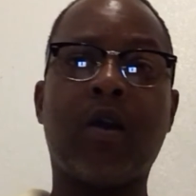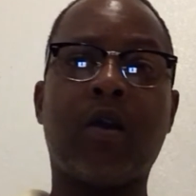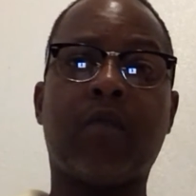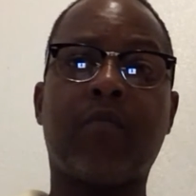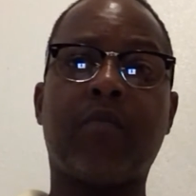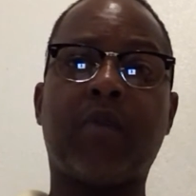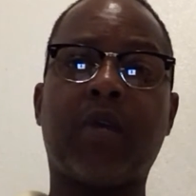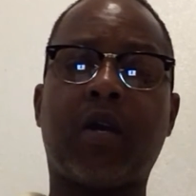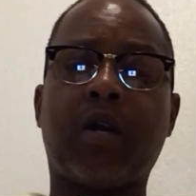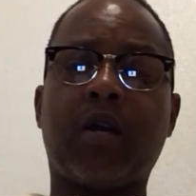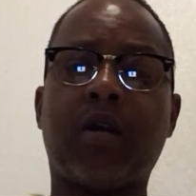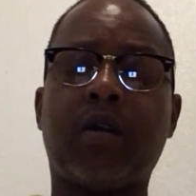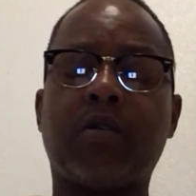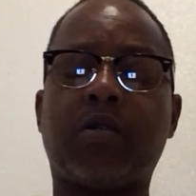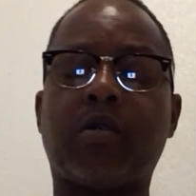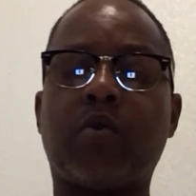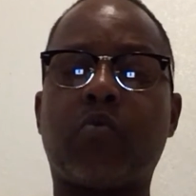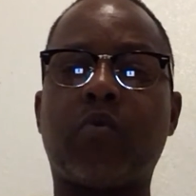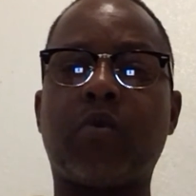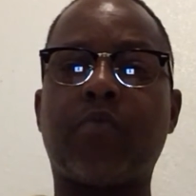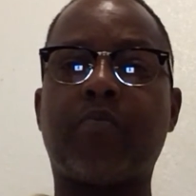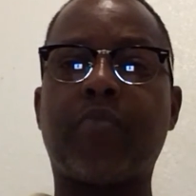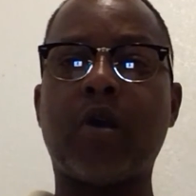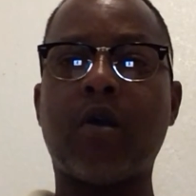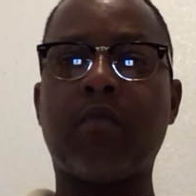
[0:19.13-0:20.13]
because the
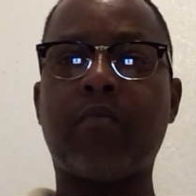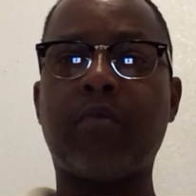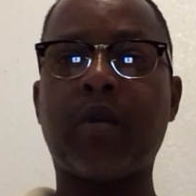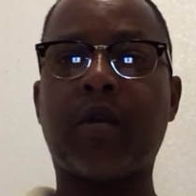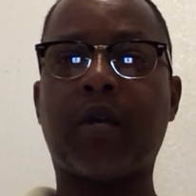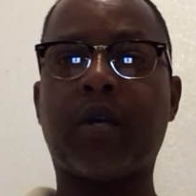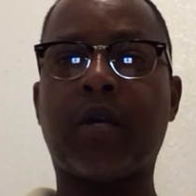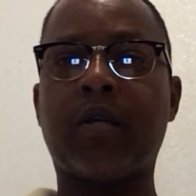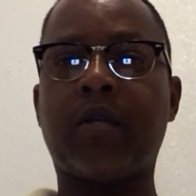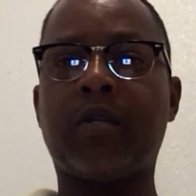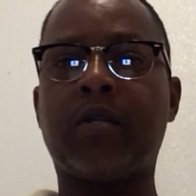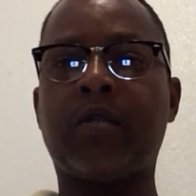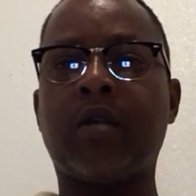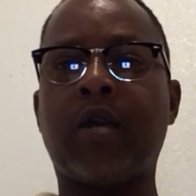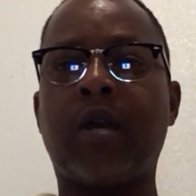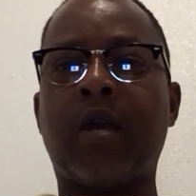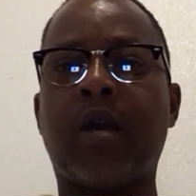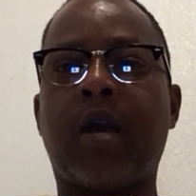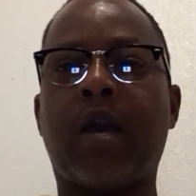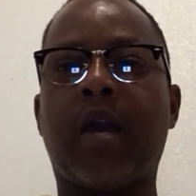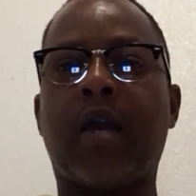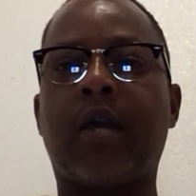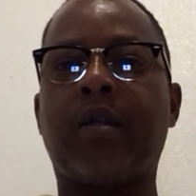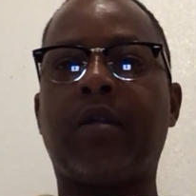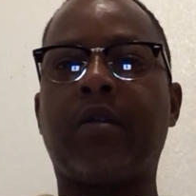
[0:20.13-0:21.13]
Republican
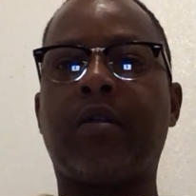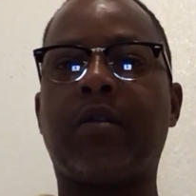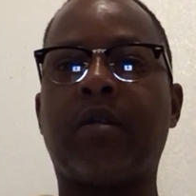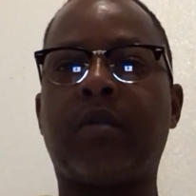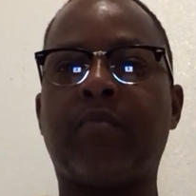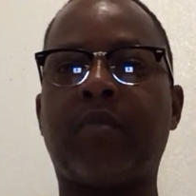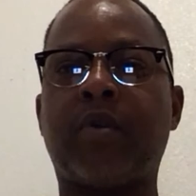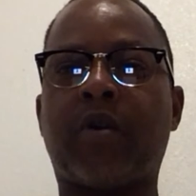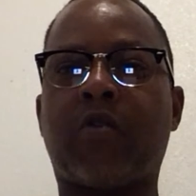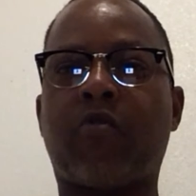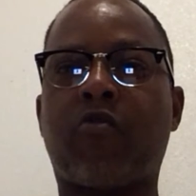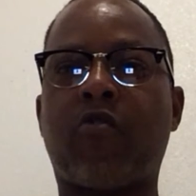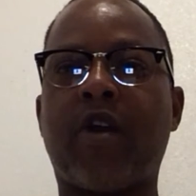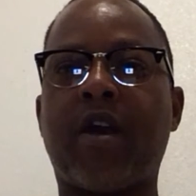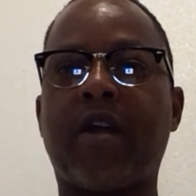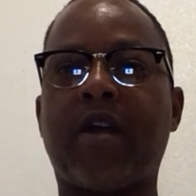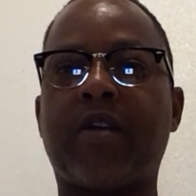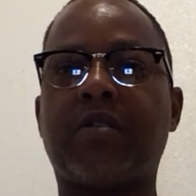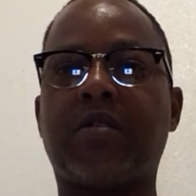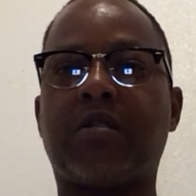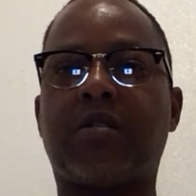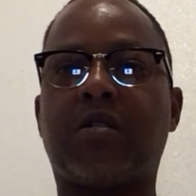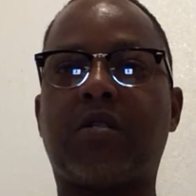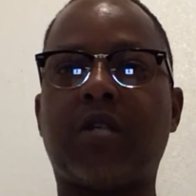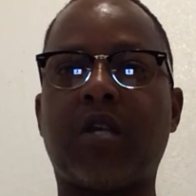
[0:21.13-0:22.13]
and
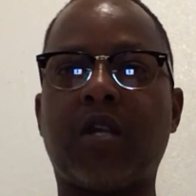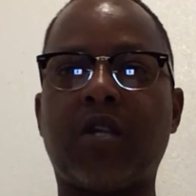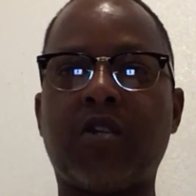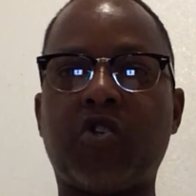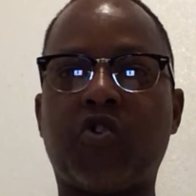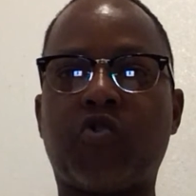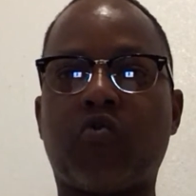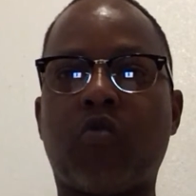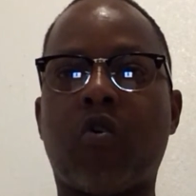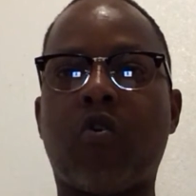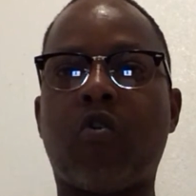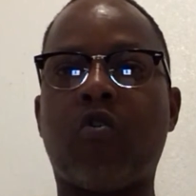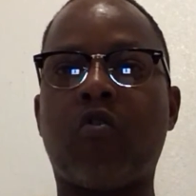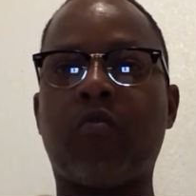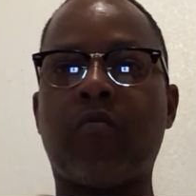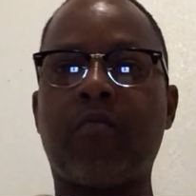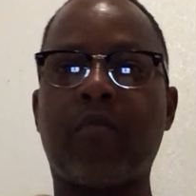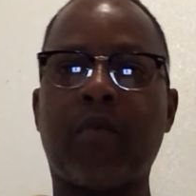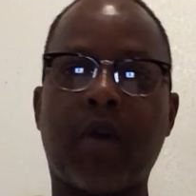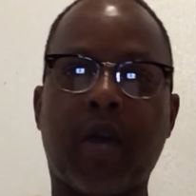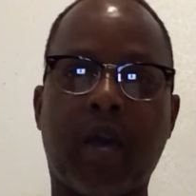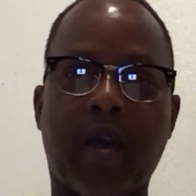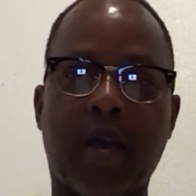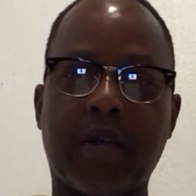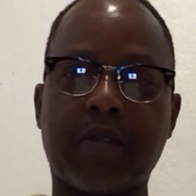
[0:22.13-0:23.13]
Democrat syndrome
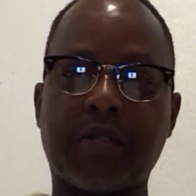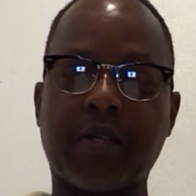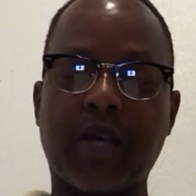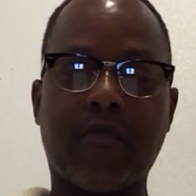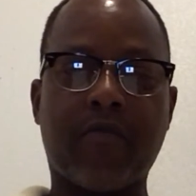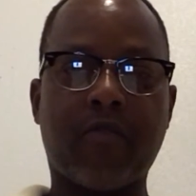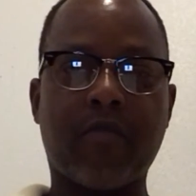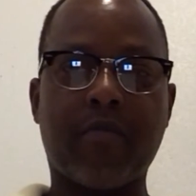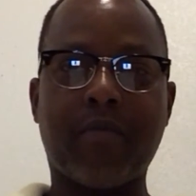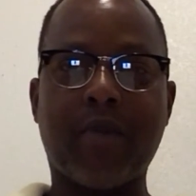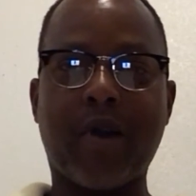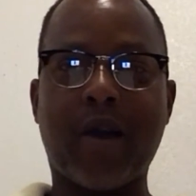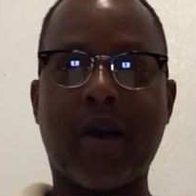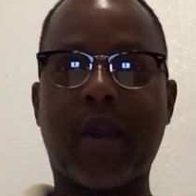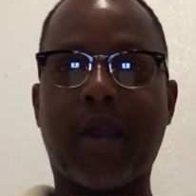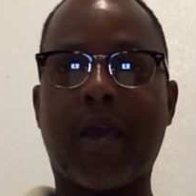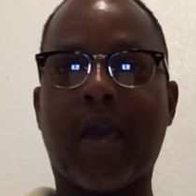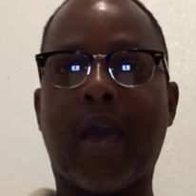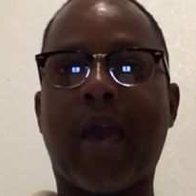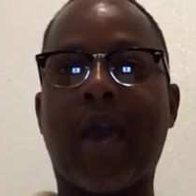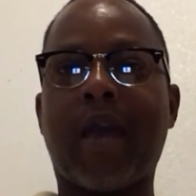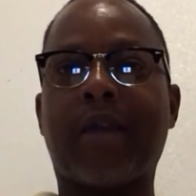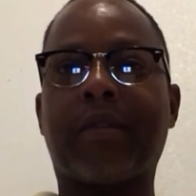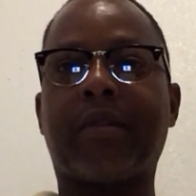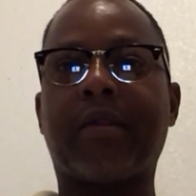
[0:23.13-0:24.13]
has everybody
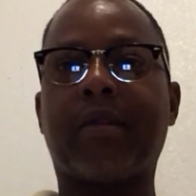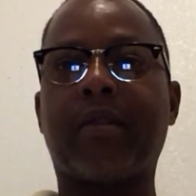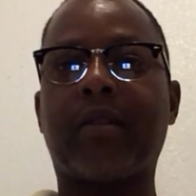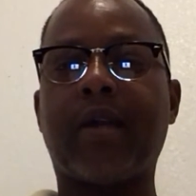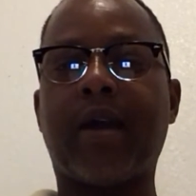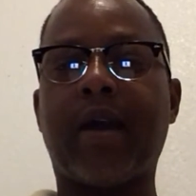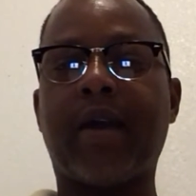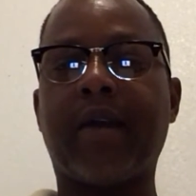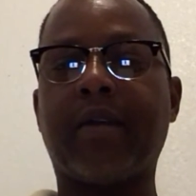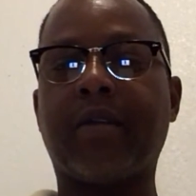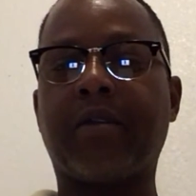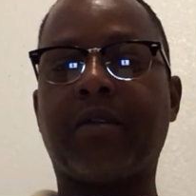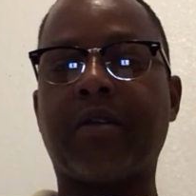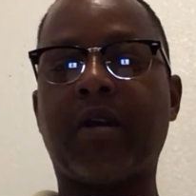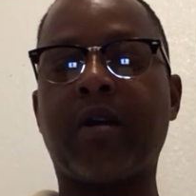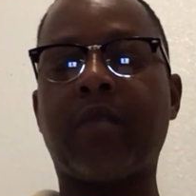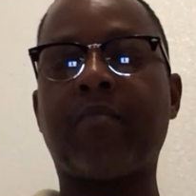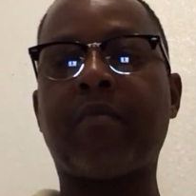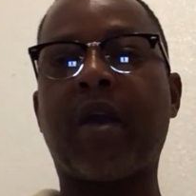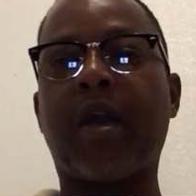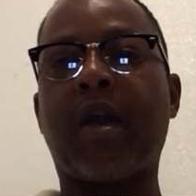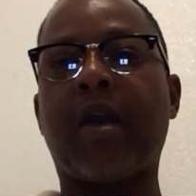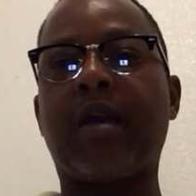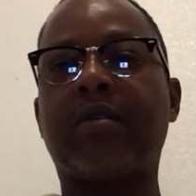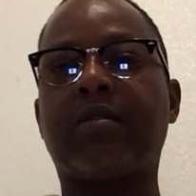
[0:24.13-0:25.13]
acting like
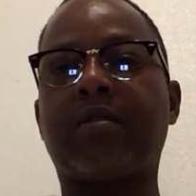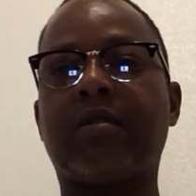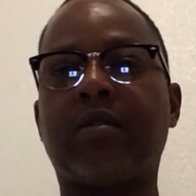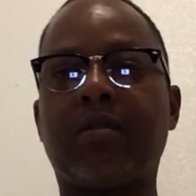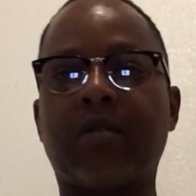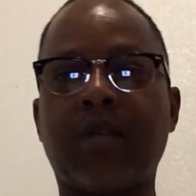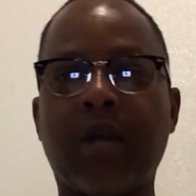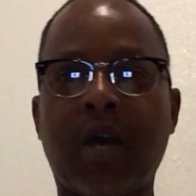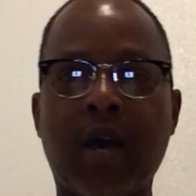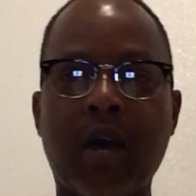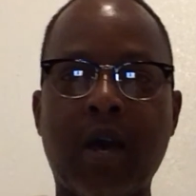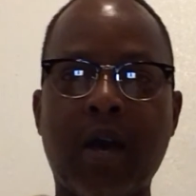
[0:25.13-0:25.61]
dumbasses.